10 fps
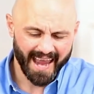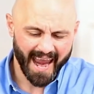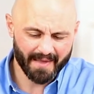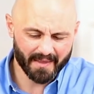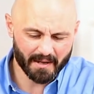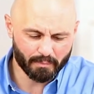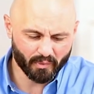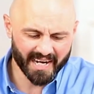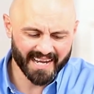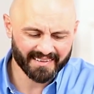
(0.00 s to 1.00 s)
And then
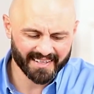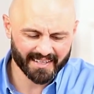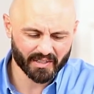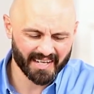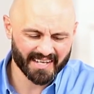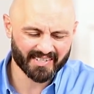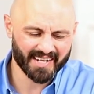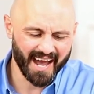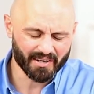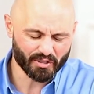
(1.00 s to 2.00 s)
breathed into his
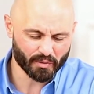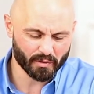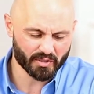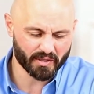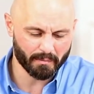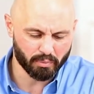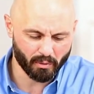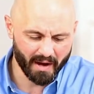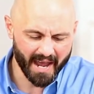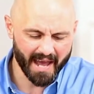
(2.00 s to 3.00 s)
nostrils the
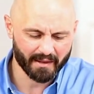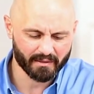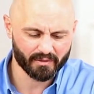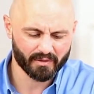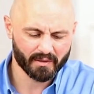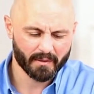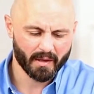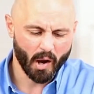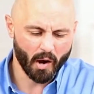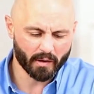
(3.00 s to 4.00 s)
breath
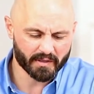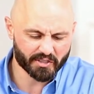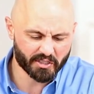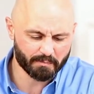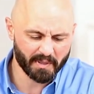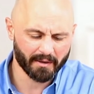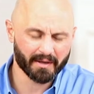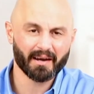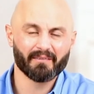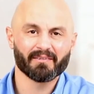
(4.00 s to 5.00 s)
or the
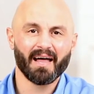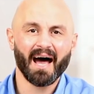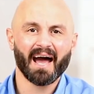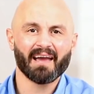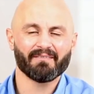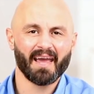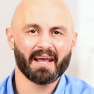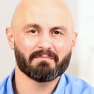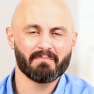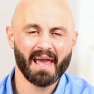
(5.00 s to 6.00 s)
spirit of life,
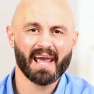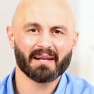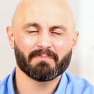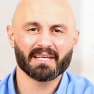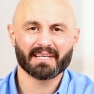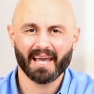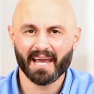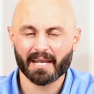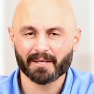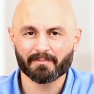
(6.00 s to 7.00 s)
and man
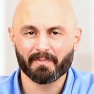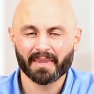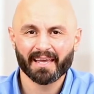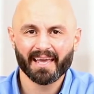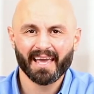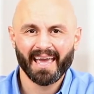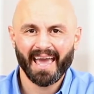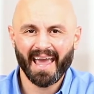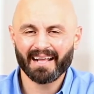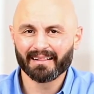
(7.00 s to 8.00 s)
became
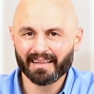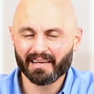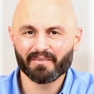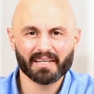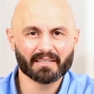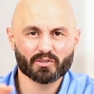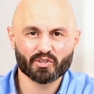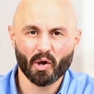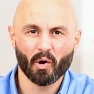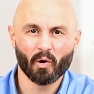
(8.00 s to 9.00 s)
a living
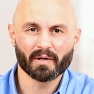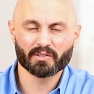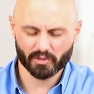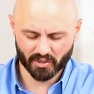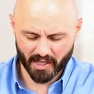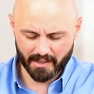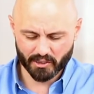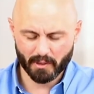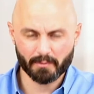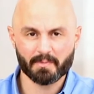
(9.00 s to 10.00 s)
soul. And so say
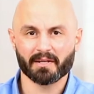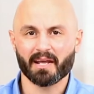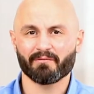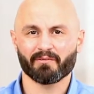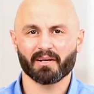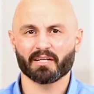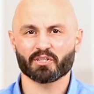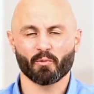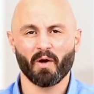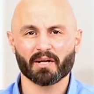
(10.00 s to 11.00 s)
this with me today, friend, as
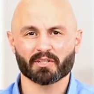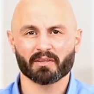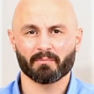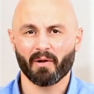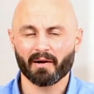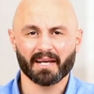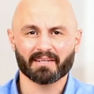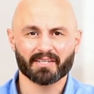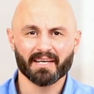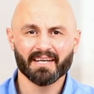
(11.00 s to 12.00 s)
you're watching the
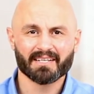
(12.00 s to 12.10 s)
broadcast.